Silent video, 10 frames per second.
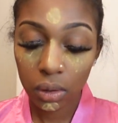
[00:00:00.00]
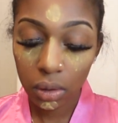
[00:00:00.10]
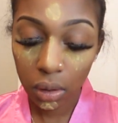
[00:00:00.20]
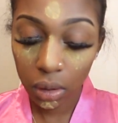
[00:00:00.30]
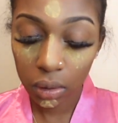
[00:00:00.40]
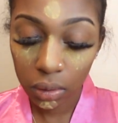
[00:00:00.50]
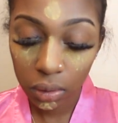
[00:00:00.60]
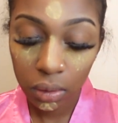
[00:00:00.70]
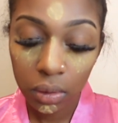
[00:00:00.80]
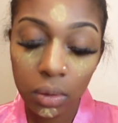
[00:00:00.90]
Y'all,
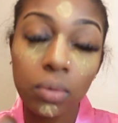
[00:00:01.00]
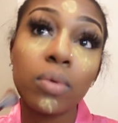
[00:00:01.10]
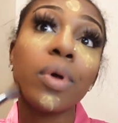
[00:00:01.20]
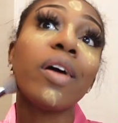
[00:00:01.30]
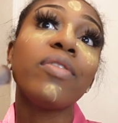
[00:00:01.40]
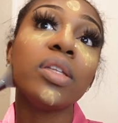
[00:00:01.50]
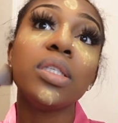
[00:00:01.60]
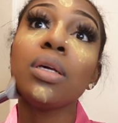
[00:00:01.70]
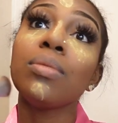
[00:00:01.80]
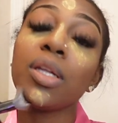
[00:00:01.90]
we got
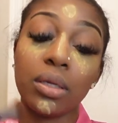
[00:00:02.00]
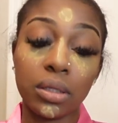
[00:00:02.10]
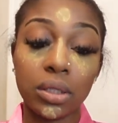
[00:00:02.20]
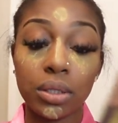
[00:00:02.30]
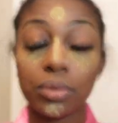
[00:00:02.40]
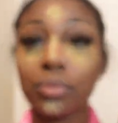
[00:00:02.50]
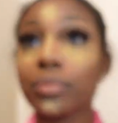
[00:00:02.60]
15 minutes.